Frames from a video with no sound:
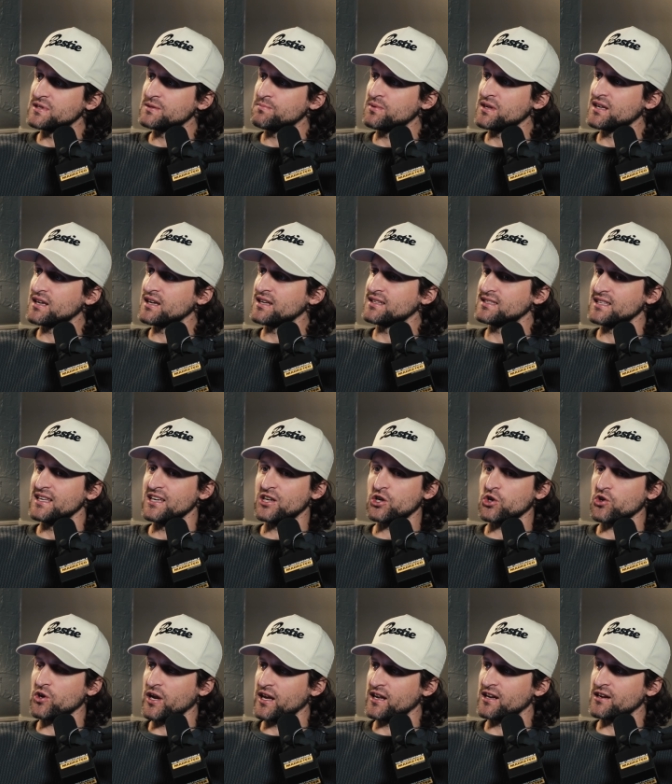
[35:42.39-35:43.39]
It's because he
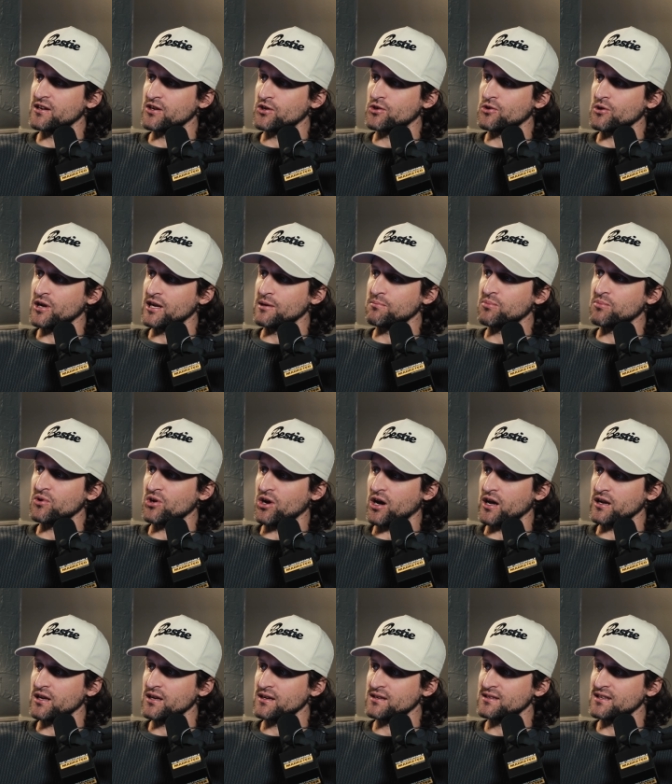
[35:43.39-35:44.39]
created a great
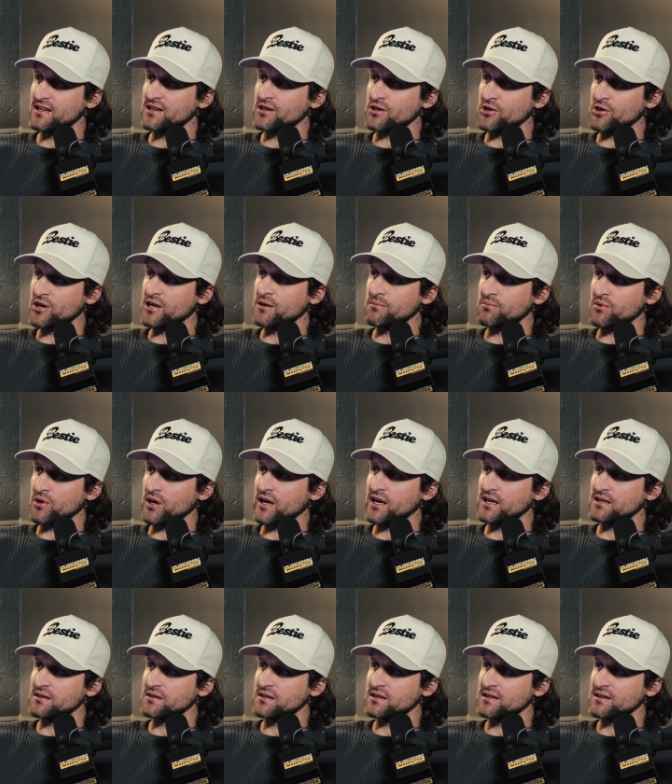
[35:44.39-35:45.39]
product and a great
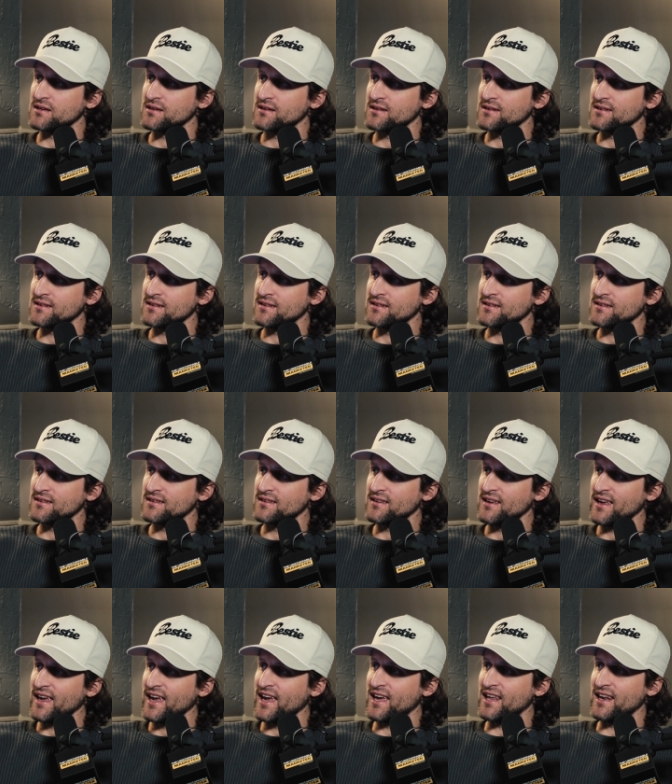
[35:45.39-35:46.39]
brand,
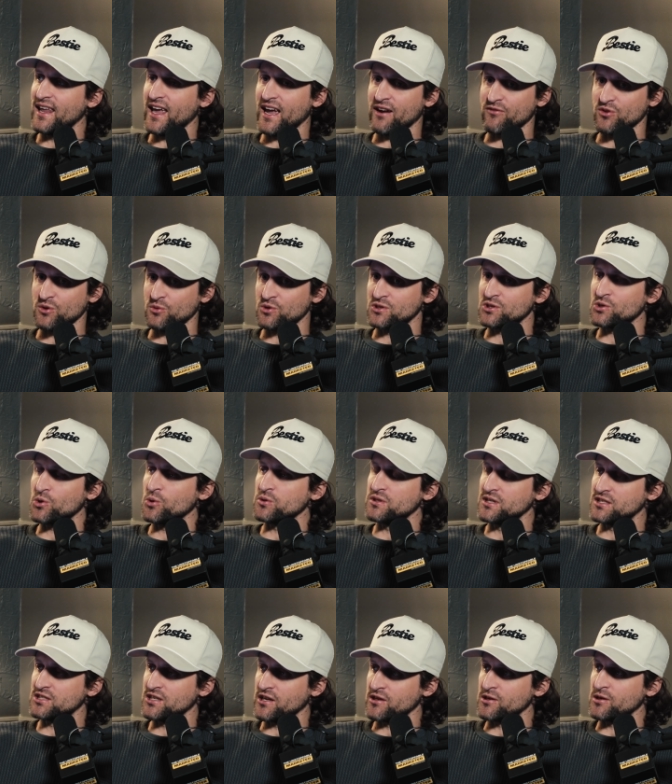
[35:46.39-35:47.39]
and everyone told
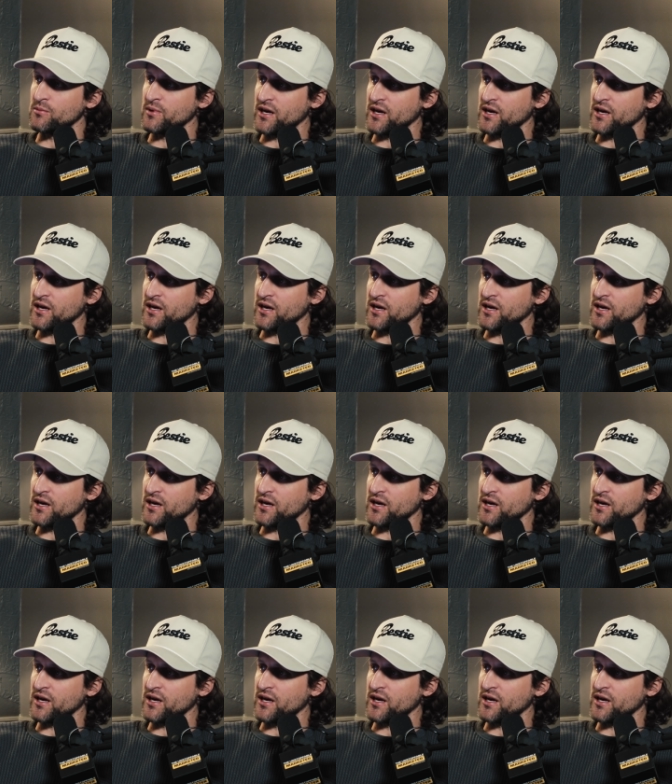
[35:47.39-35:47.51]
each other